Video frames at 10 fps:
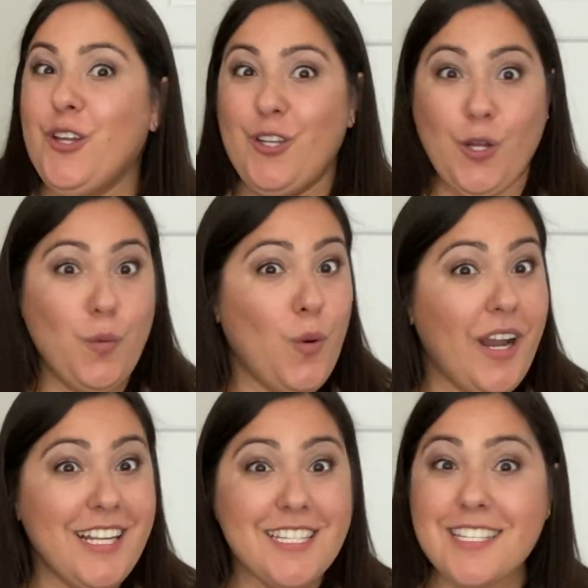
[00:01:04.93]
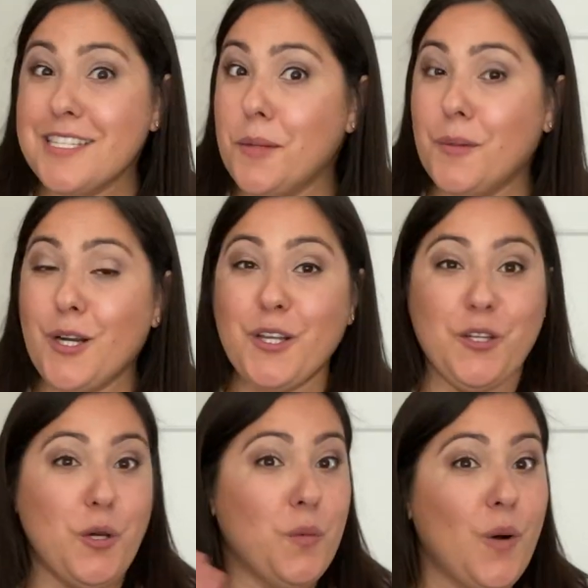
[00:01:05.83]
You don't want it to simmer,
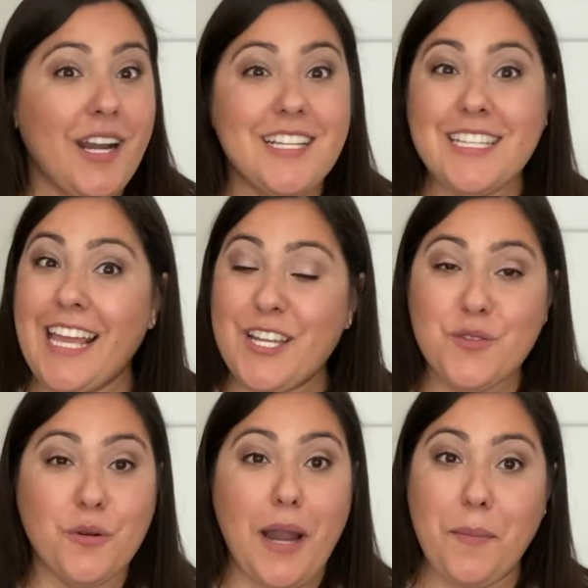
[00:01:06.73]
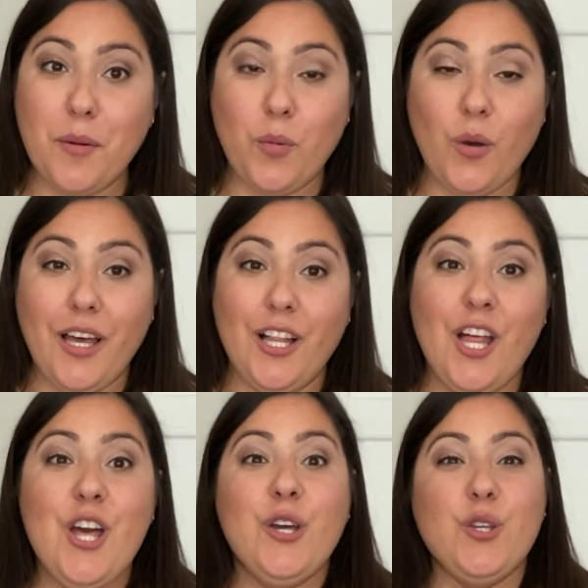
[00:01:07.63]
you don't want it to get to a rapid boil.
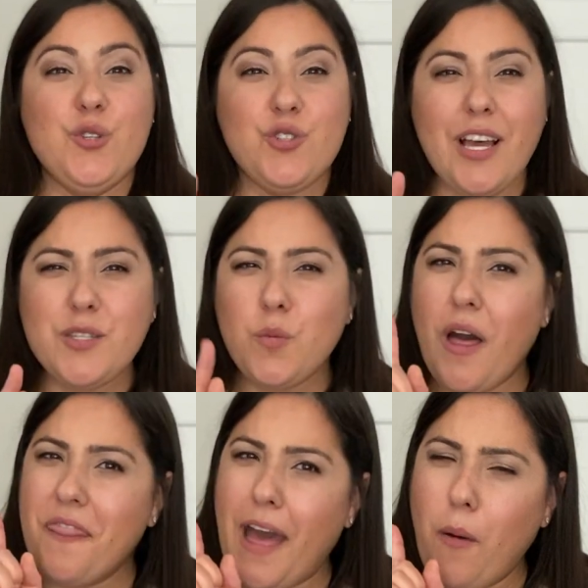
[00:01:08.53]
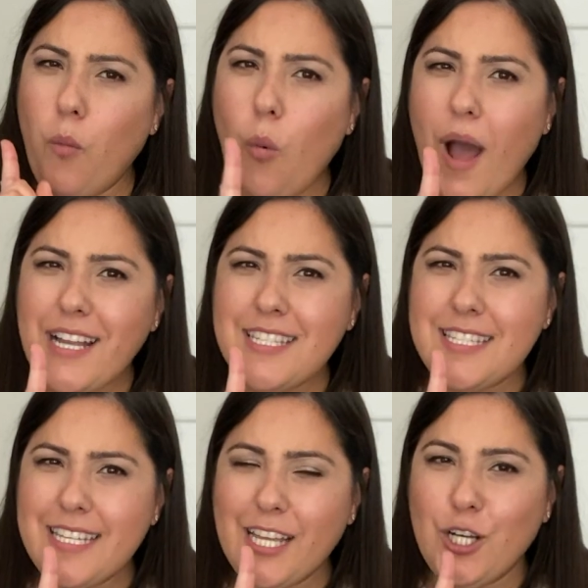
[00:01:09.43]
You just want that 1
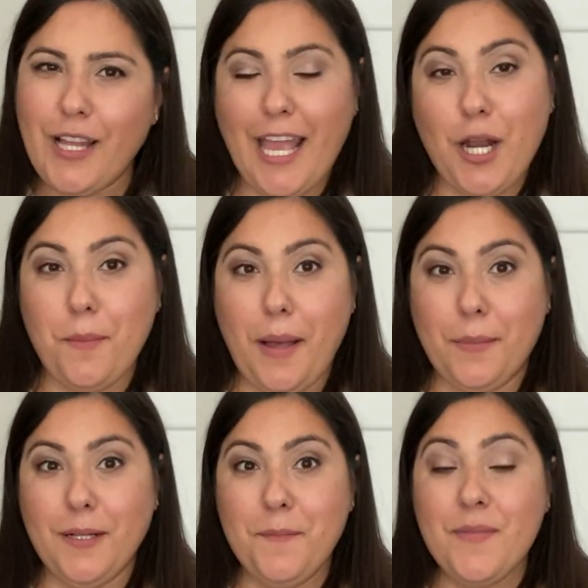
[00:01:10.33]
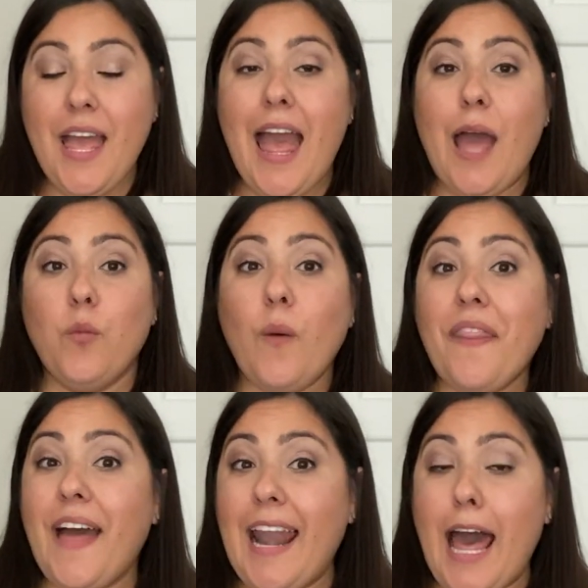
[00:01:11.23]
single air bubble. And
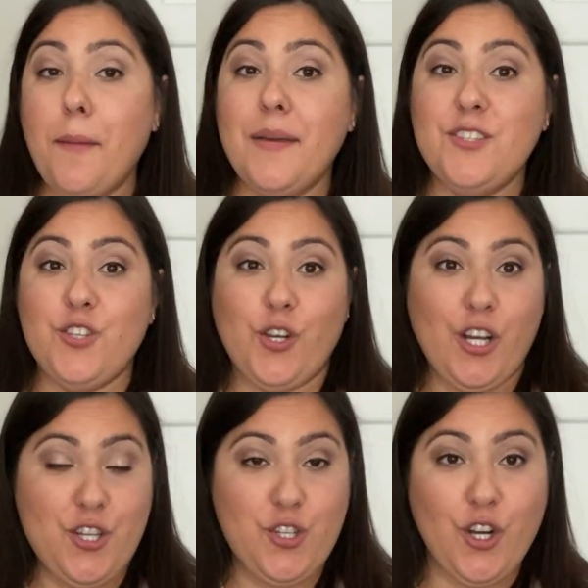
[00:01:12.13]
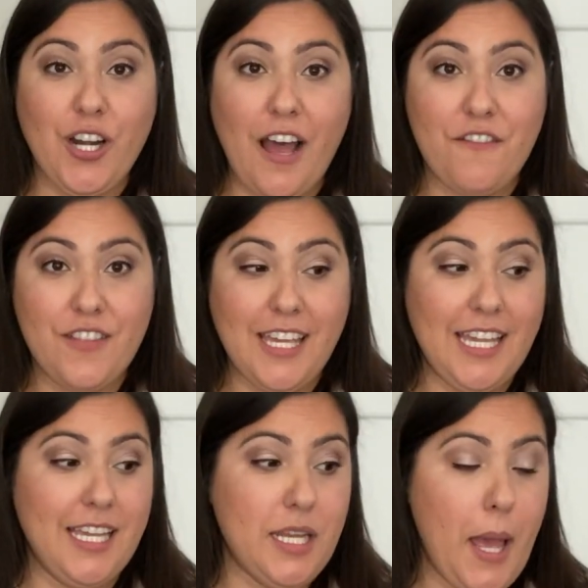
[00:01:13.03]
when that happens, you're gonna turn off the
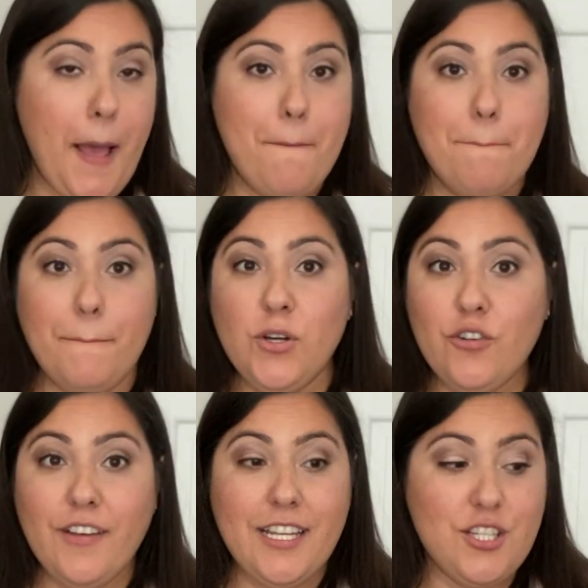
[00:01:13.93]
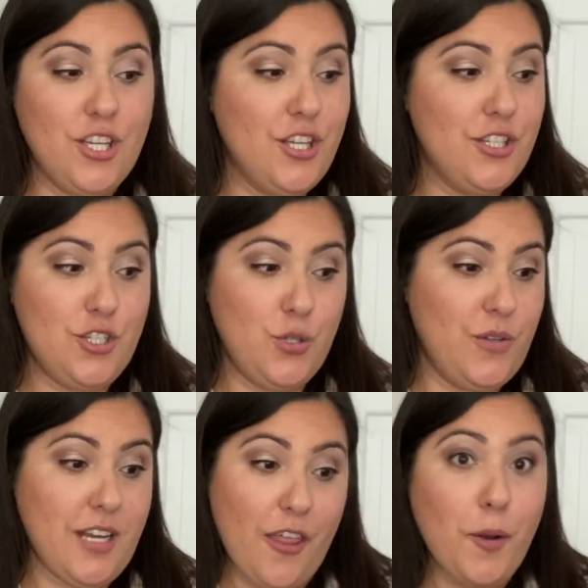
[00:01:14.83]
heat, move it to
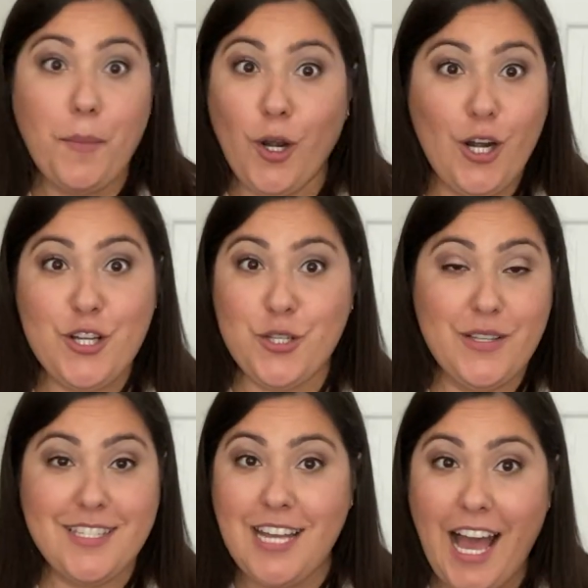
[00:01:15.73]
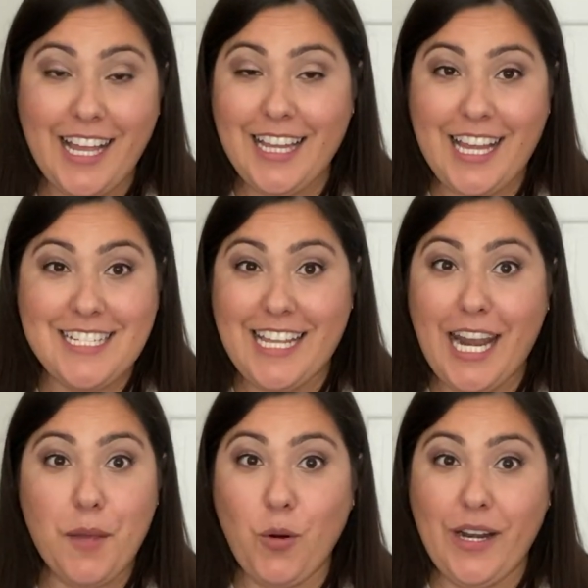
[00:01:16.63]
another burner so it's not collecting
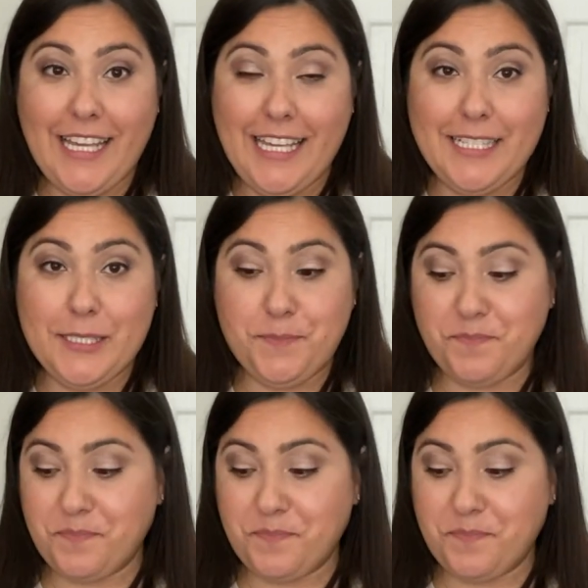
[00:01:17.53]
any more heat.